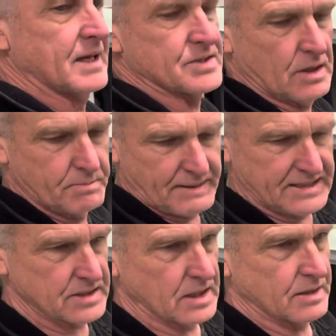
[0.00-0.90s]
So
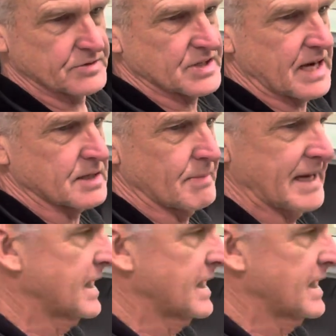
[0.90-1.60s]
basically I've just had to make